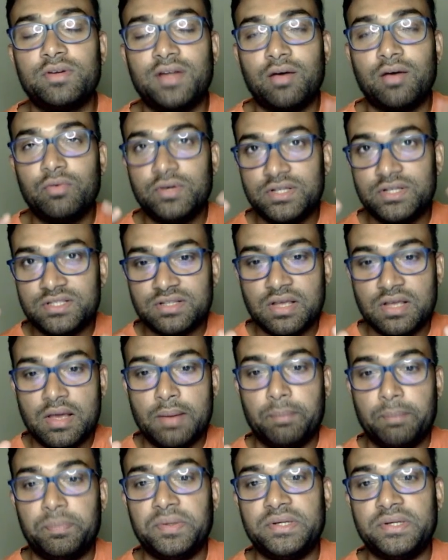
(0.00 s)
Now it is
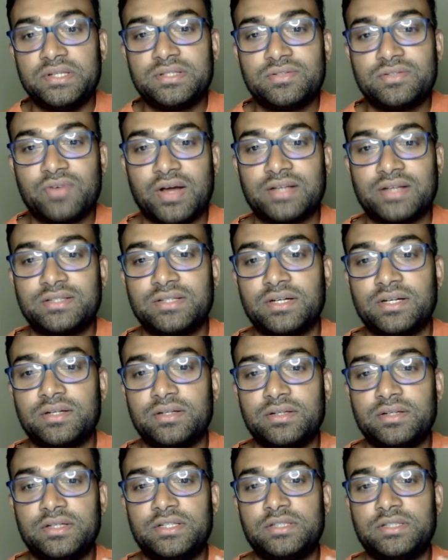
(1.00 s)
pretty structured,
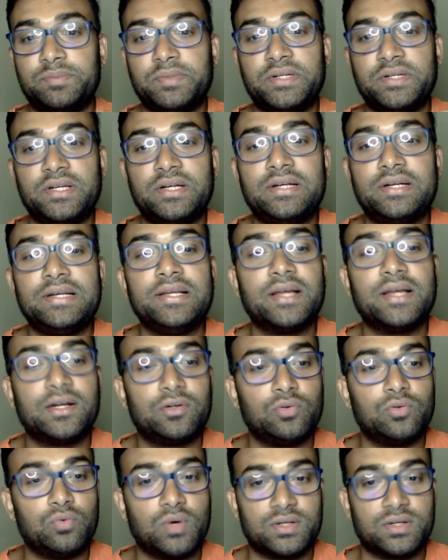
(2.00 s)
it is pretty clear
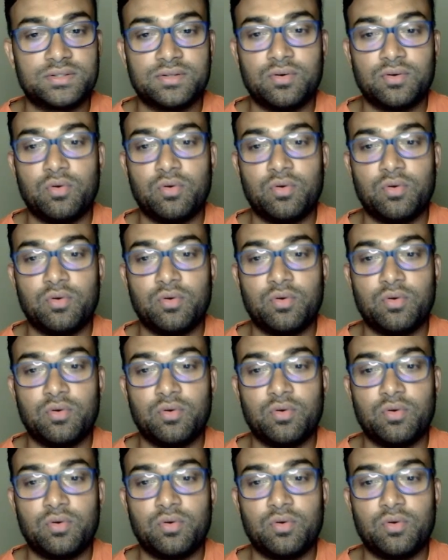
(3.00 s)
to us.